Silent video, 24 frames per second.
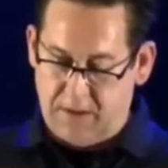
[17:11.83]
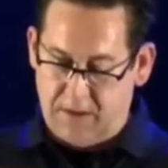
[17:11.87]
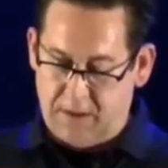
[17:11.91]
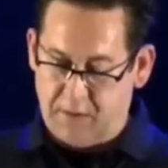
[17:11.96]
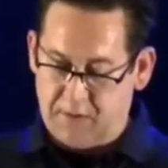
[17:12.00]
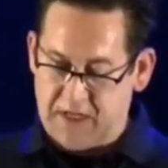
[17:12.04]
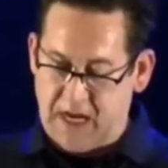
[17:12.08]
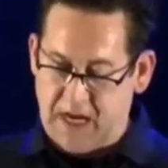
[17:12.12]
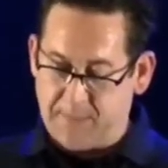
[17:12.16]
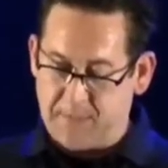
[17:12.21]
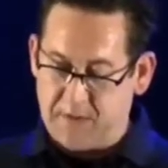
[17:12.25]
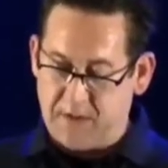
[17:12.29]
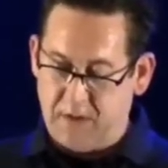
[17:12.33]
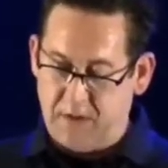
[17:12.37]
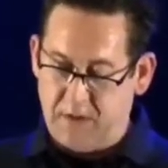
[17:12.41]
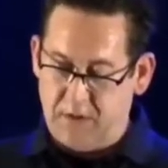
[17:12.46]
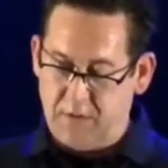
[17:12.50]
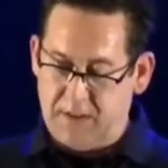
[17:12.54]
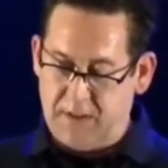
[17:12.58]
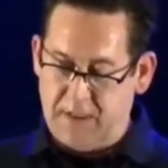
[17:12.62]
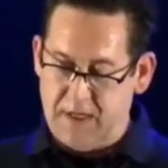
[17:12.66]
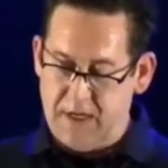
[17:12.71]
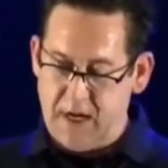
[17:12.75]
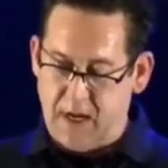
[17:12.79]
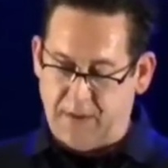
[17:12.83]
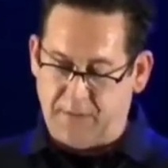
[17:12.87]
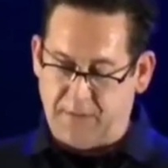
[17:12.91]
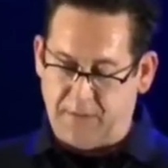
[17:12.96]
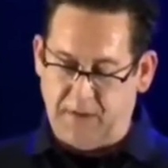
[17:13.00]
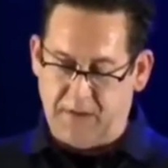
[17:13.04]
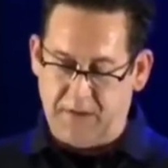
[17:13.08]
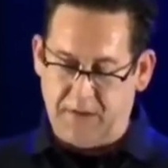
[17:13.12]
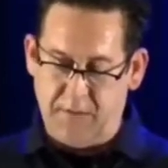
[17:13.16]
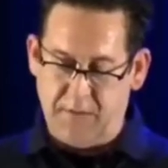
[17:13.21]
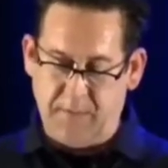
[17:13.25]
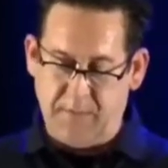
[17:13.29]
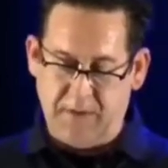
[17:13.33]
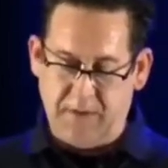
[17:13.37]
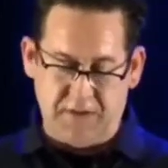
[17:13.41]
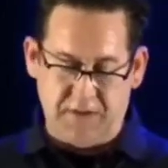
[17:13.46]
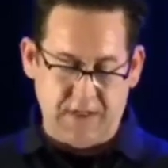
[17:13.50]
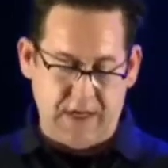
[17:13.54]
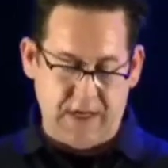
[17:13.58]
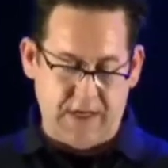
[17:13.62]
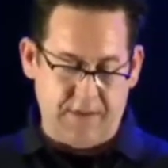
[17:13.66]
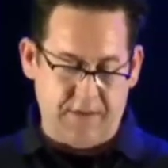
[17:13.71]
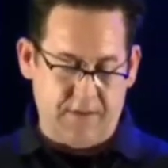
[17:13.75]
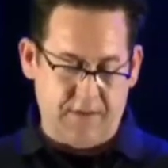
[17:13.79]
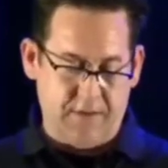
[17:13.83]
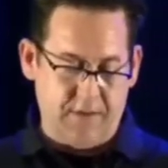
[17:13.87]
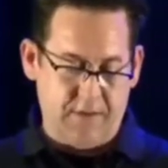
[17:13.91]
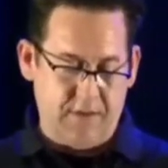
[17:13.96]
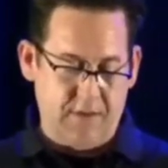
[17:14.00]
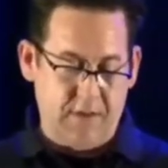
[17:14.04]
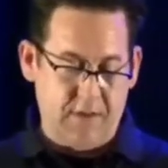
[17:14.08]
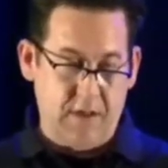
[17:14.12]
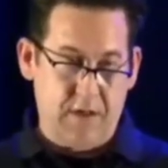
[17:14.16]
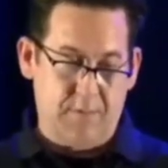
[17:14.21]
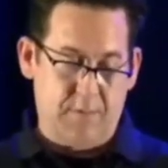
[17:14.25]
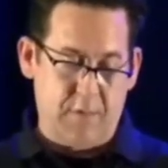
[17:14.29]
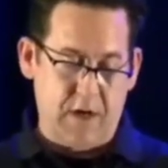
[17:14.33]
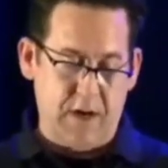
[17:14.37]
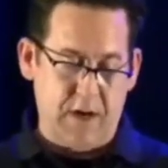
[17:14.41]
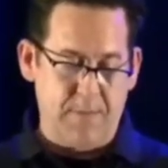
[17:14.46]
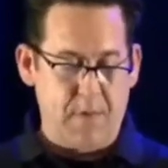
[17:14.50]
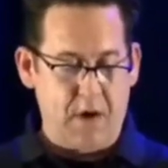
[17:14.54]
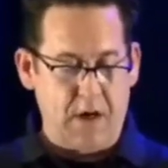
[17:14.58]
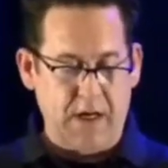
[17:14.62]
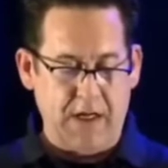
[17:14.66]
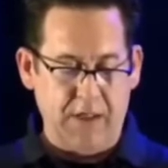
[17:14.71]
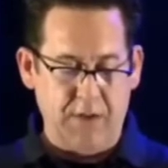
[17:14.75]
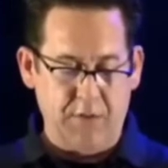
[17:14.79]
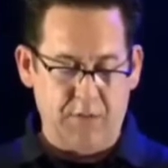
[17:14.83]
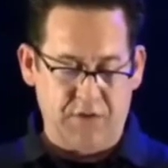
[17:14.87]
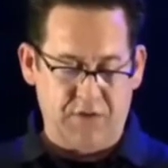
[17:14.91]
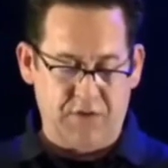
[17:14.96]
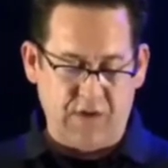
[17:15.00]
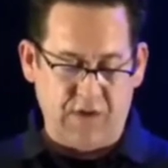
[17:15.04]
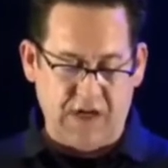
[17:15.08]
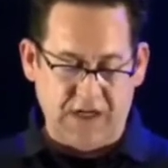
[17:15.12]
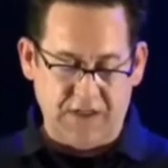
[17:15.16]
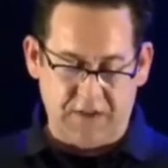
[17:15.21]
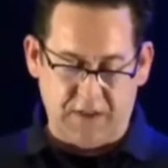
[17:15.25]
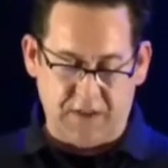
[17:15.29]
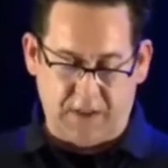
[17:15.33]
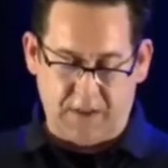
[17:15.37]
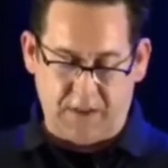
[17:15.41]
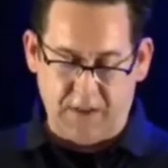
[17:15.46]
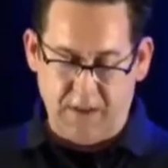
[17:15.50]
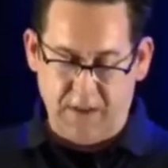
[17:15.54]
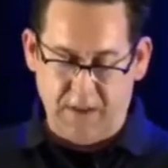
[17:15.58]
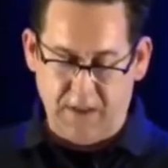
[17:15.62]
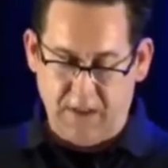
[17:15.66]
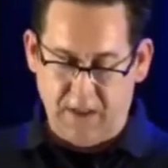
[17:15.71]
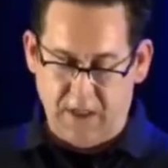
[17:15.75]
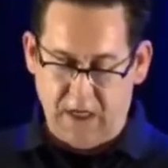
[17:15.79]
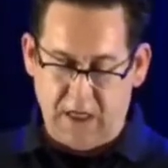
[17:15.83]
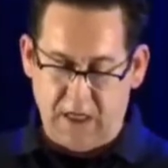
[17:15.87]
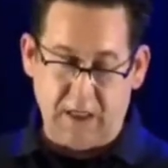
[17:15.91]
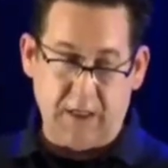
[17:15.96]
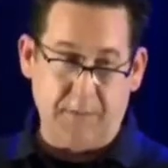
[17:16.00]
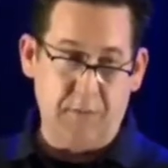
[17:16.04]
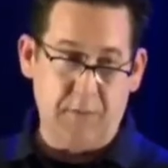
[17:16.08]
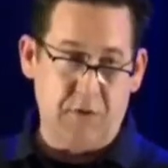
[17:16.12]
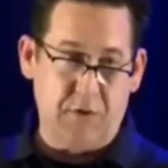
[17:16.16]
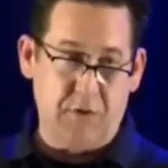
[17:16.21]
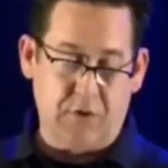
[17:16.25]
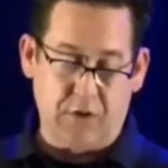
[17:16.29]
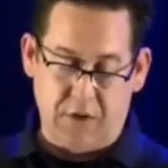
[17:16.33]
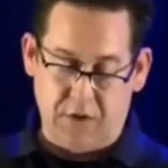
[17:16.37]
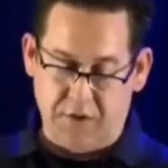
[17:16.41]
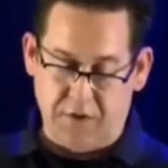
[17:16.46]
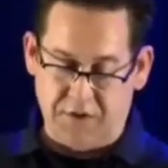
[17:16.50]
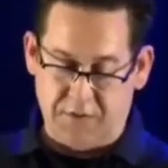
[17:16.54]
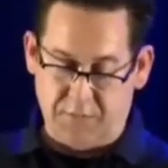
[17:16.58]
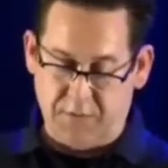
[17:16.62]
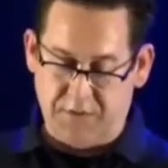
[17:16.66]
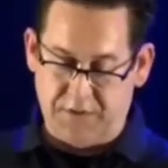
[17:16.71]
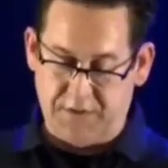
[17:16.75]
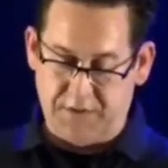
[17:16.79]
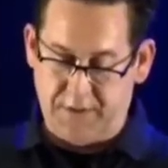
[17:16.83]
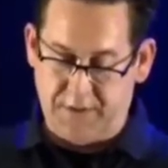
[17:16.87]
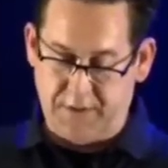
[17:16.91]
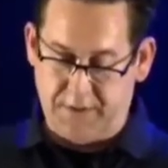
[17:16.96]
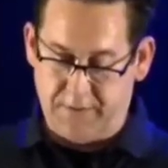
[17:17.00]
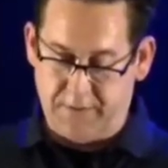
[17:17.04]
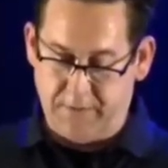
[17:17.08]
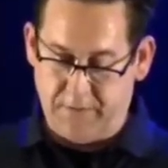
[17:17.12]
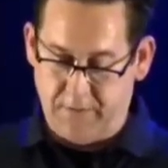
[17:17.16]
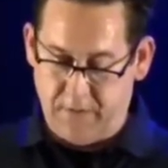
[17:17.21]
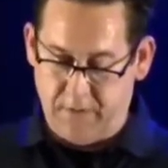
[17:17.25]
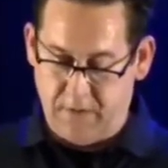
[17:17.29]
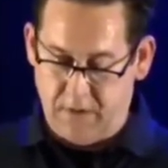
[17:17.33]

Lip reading: There was absolutely nothing to be said. My mind was racing, and I'm sure hers was too.